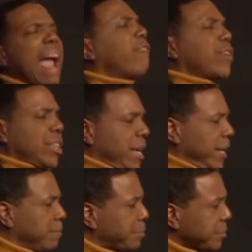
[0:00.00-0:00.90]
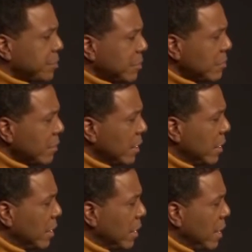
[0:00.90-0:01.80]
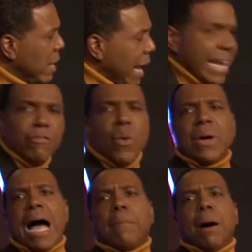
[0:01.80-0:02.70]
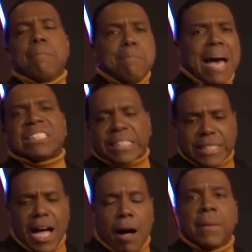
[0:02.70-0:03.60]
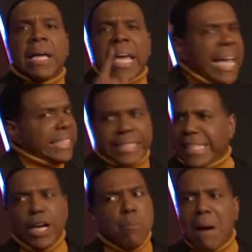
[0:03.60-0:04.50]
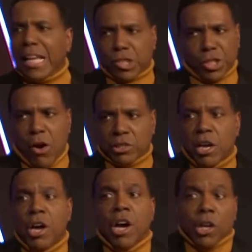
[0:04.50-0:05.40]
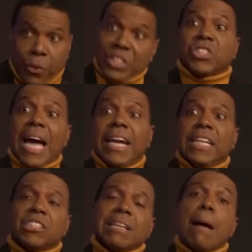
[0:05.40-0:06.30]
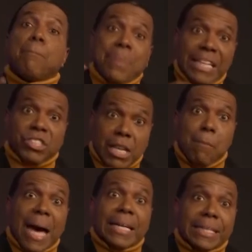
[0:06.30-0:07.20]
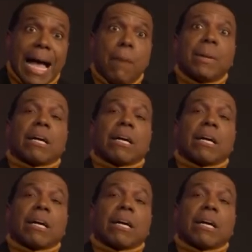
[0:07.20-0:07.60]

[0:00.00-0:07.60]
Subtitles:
everything. And even when I'm messed up, he's still my source. Christianity is not beating somebody down